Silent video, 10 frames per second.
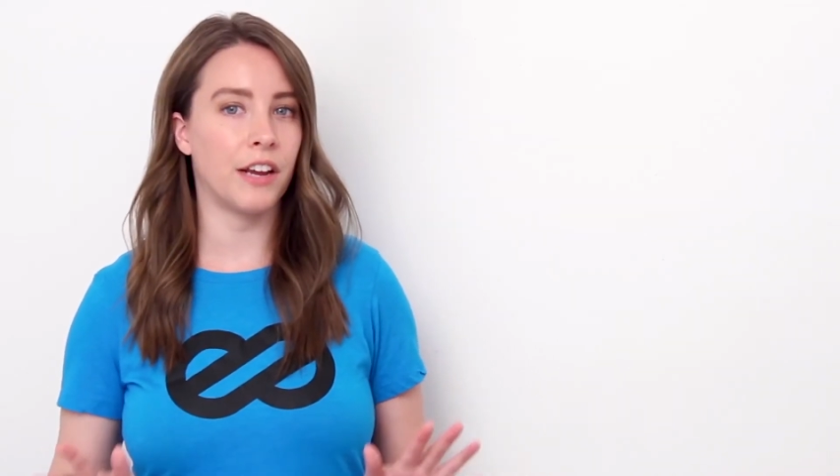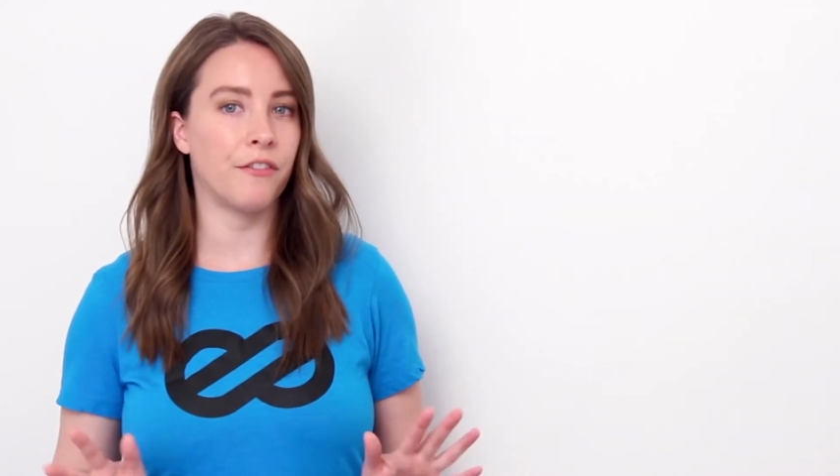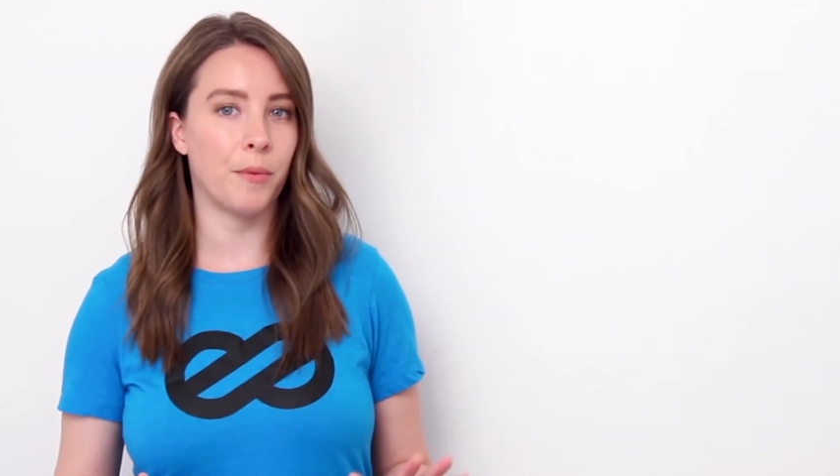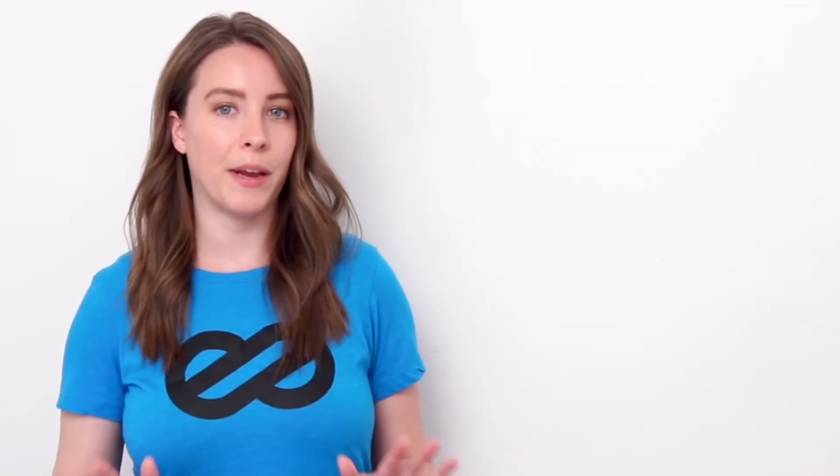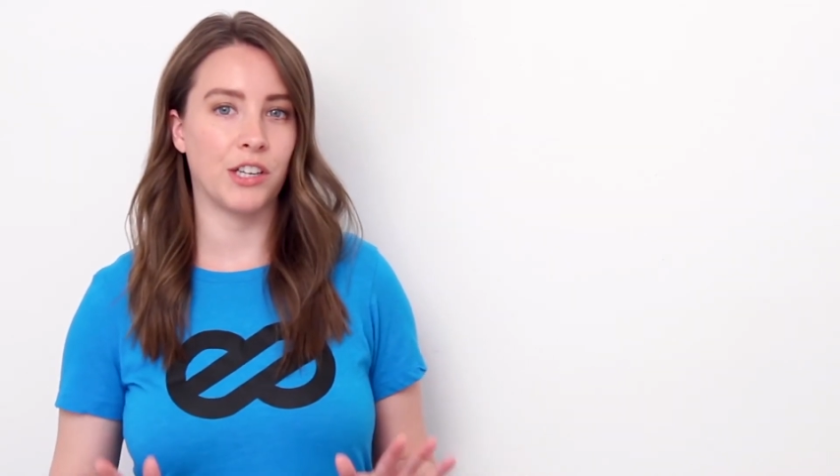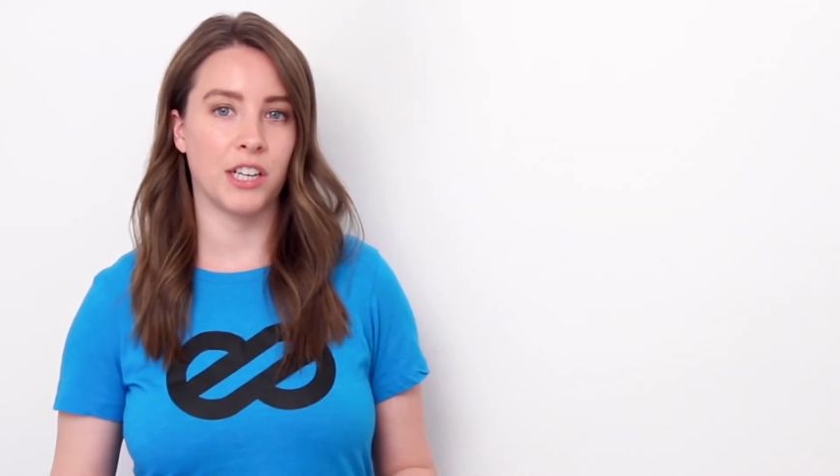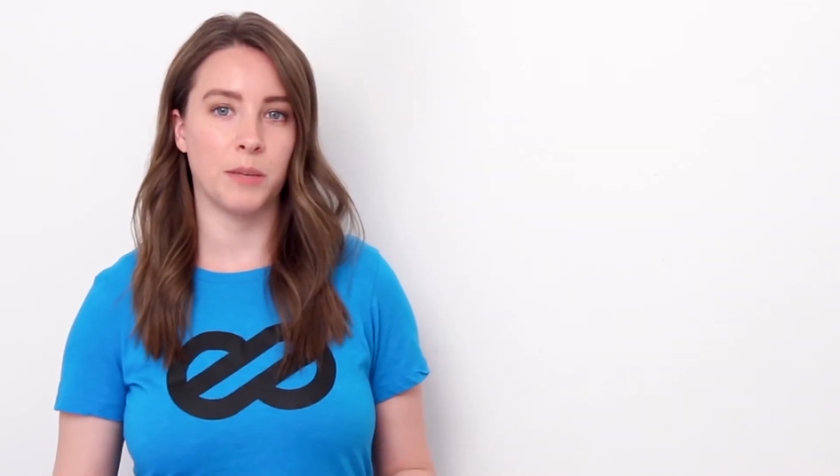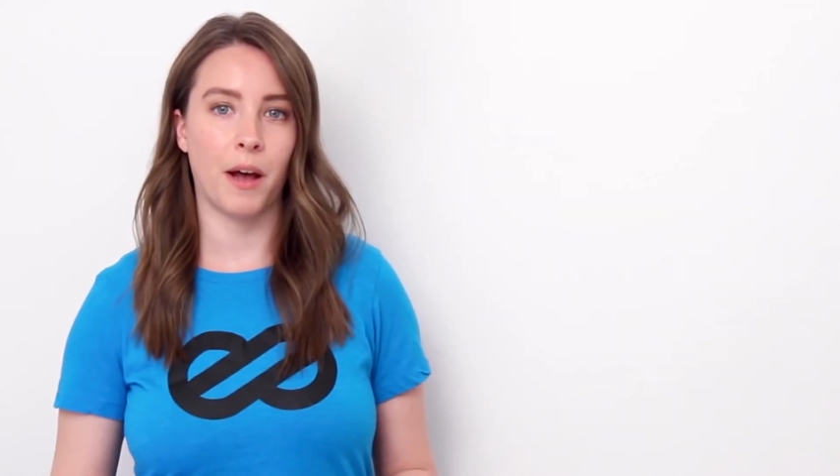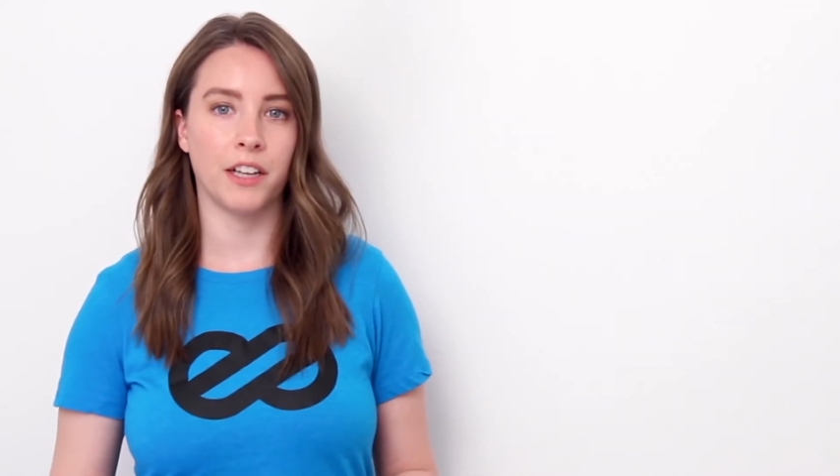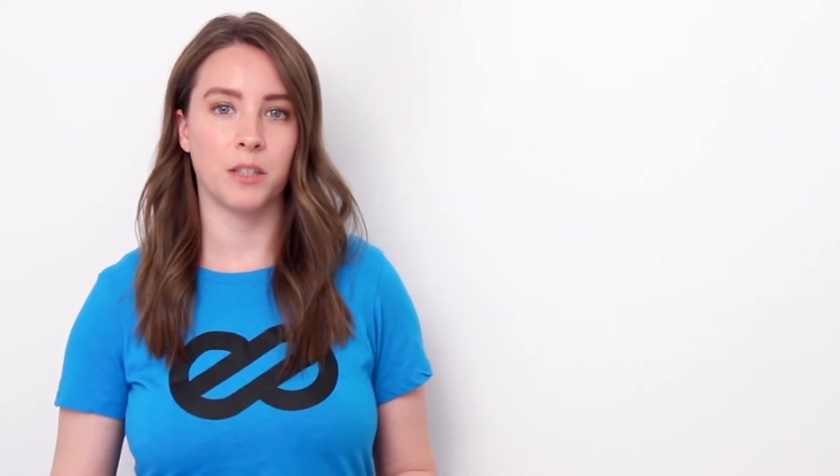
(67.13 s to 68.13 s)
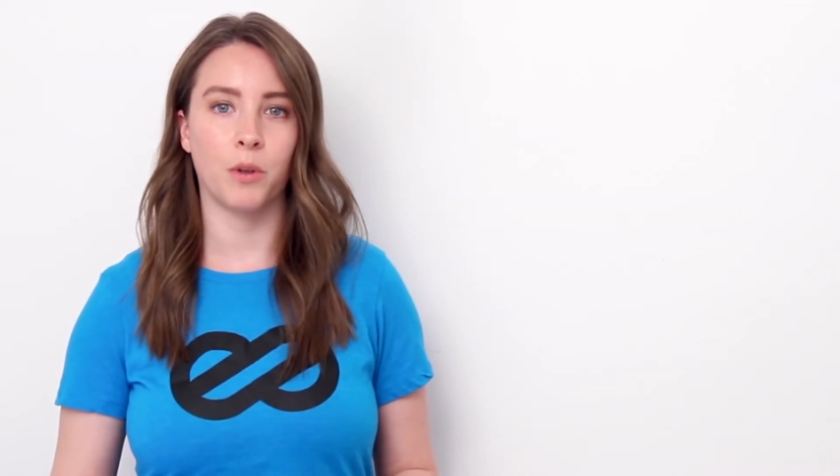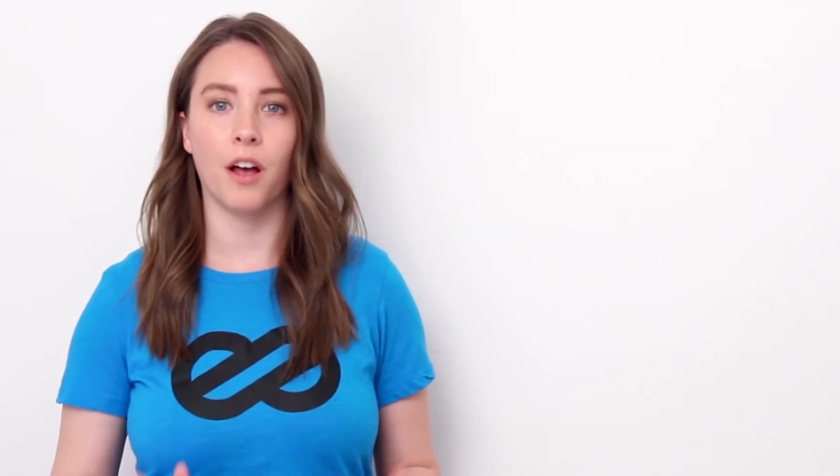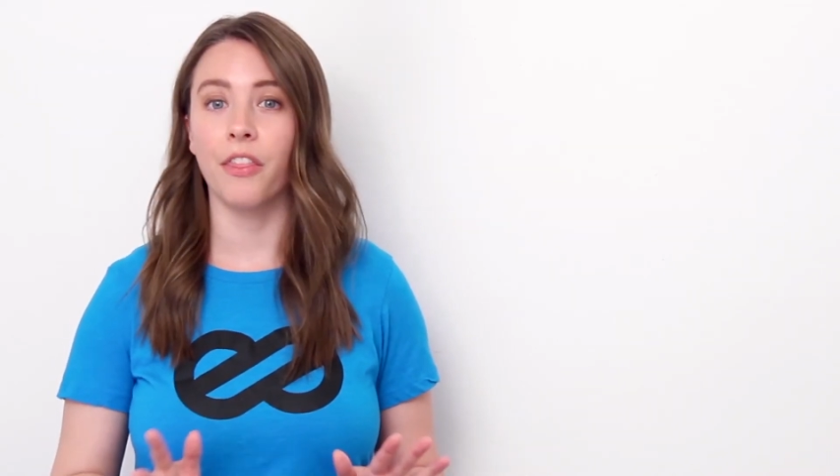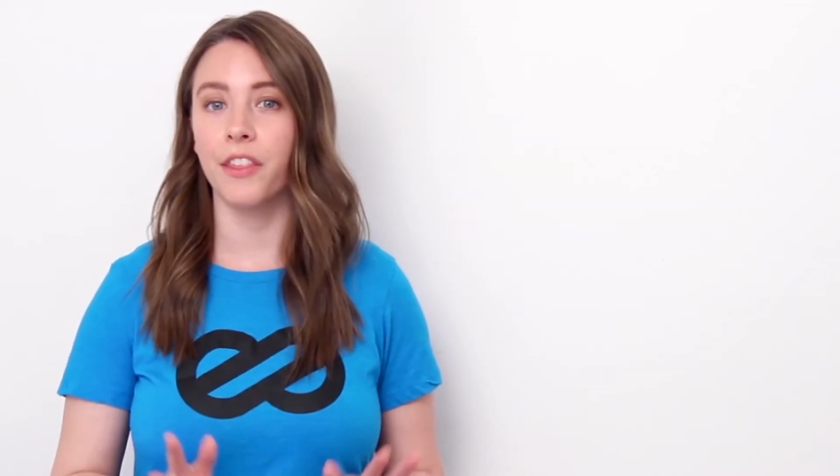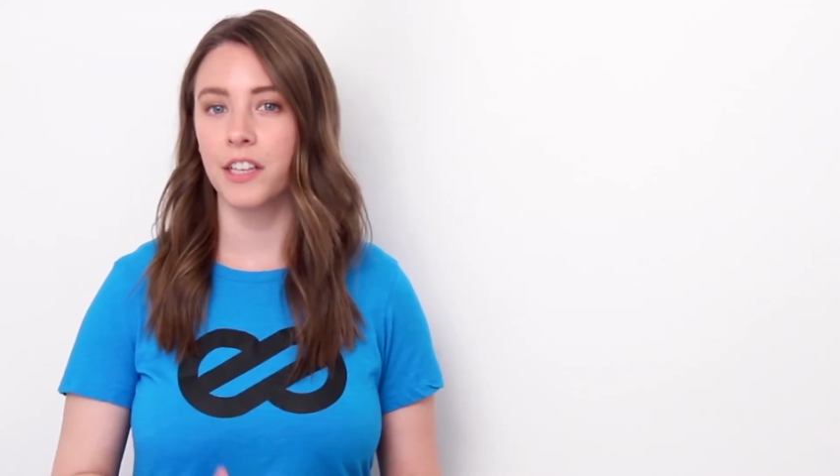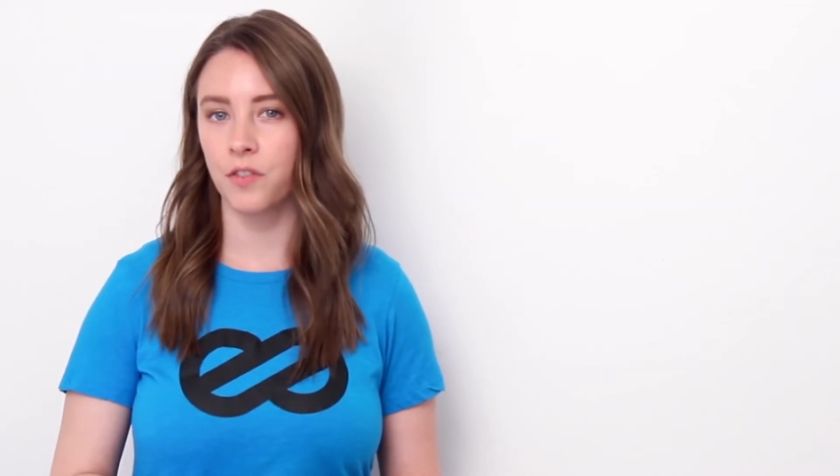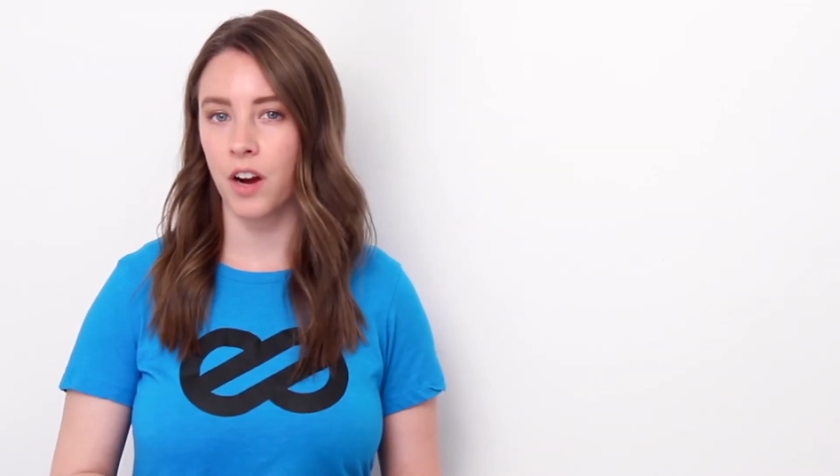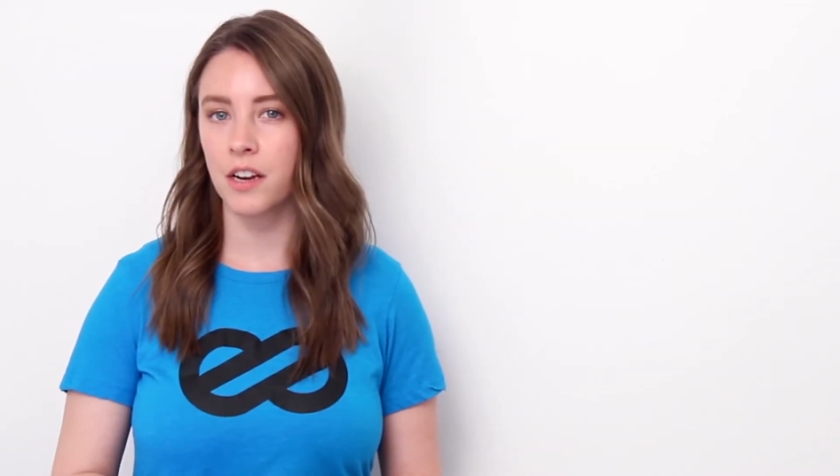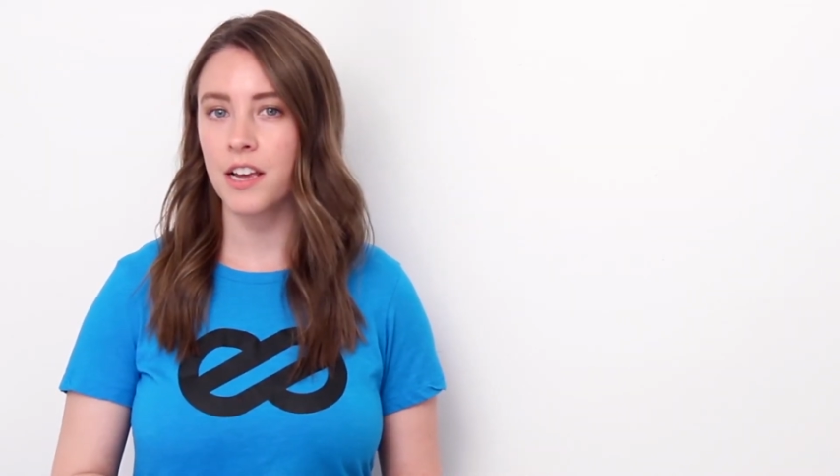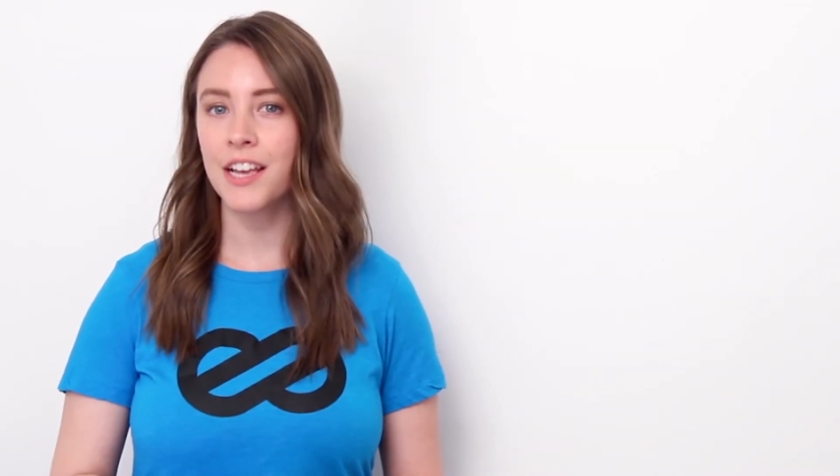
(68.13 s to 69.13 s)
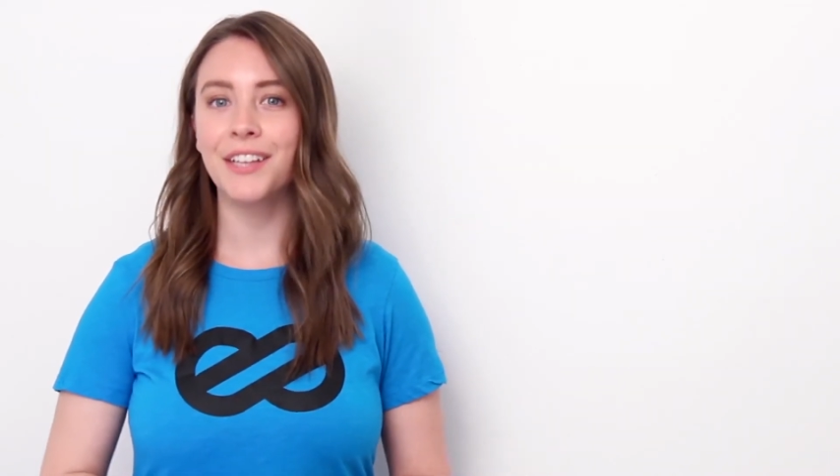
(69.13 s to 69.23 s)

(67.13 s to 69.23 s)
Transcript: information as possible on this front